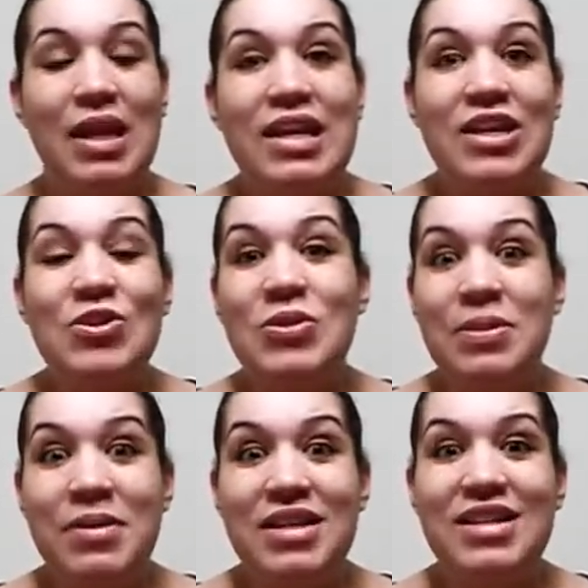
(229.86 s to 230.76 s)
yeah, so it's
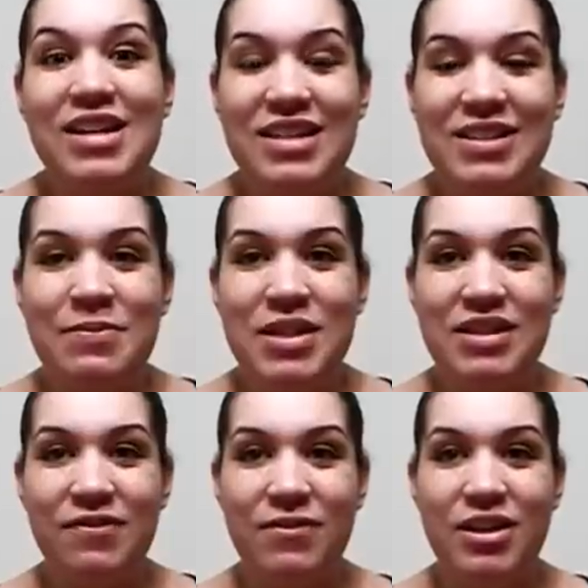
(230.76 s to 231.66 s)
a
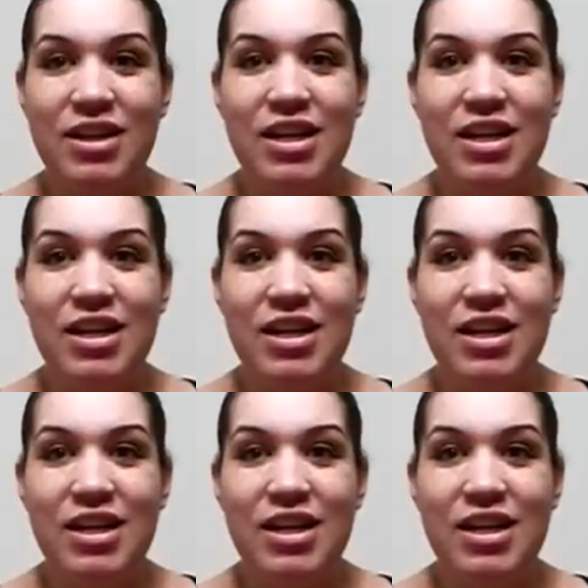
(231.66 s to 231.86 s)
bit different,